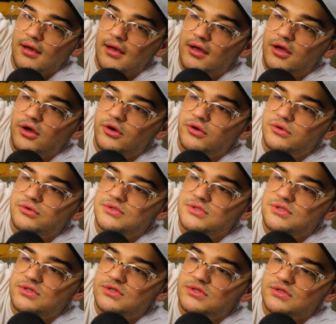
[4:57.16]
it
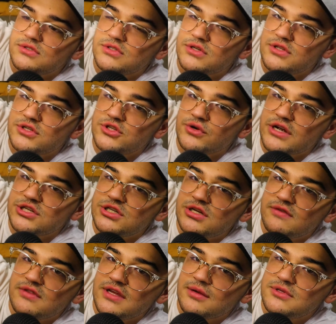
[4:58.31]
goes to the direction
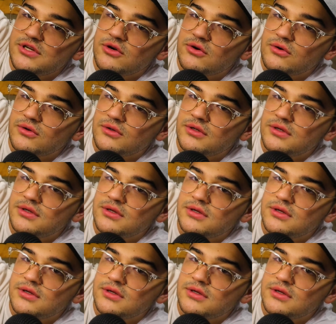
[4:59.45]
of the empty hole.